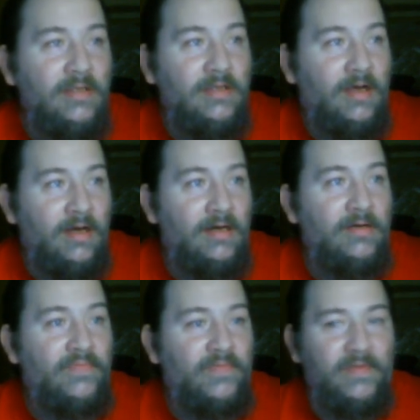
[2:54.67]

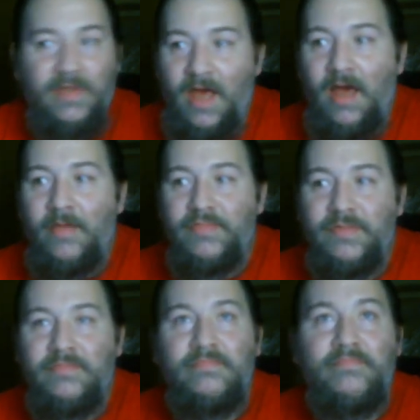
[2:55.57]
of cops
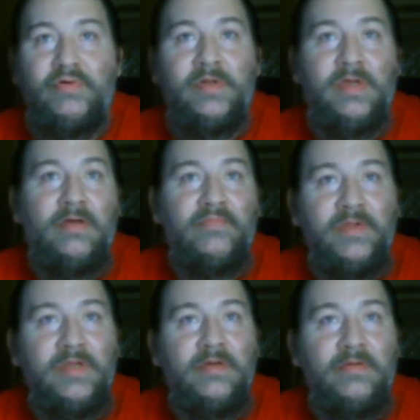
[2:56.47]
putting up
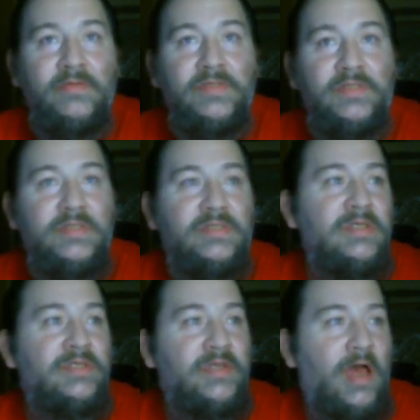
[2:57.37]
videos to
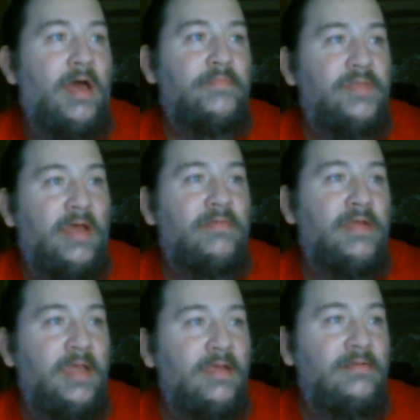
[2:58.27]
teach cops how to
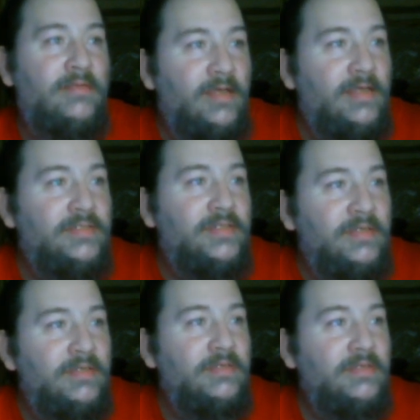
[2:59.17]
handle us,
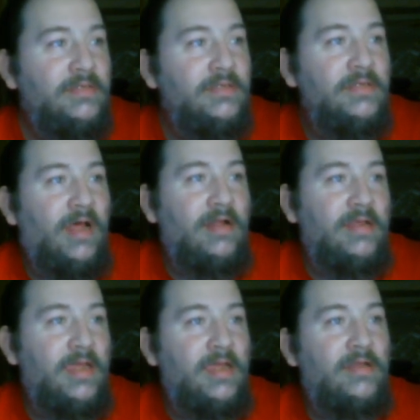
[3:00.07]
how to
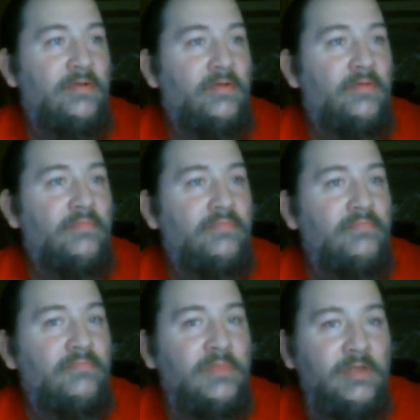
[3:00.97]
handle
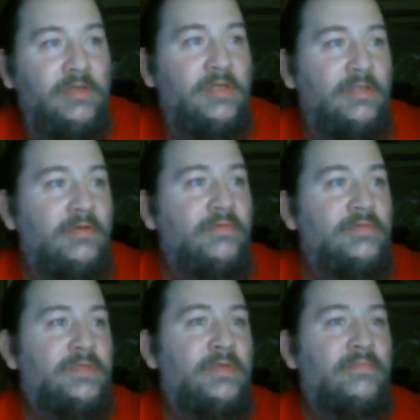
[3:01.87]

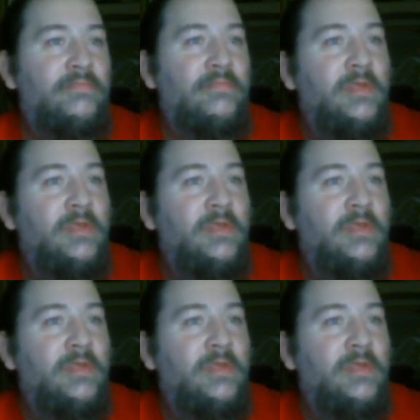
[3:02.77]
looky-loos and